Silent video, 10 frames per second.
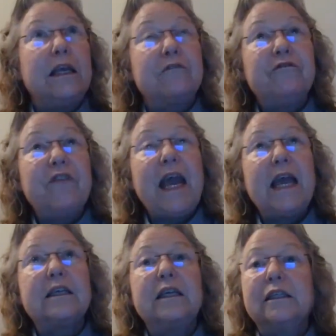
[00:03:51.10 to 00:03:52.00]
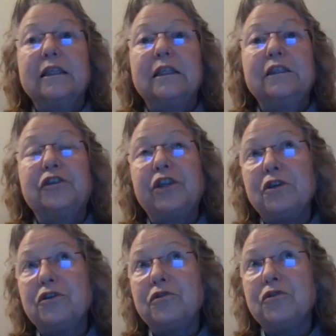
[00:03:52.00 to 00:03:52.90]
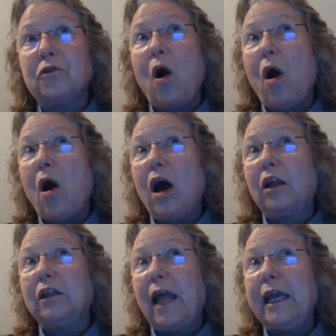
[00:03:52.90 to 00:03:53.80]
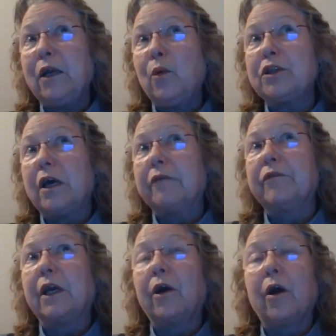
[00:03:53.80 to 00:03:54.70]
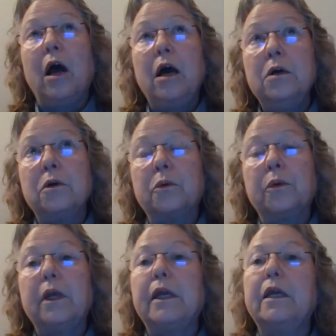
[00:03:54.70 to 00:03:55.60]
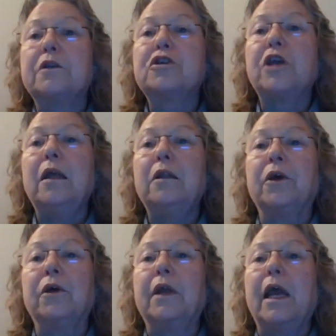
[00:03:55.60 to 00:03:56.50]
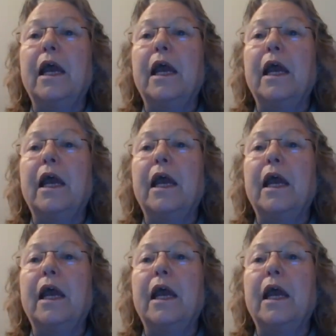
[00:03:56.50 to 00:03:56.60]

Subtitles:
In fact, gestures are a language of their own in childhood,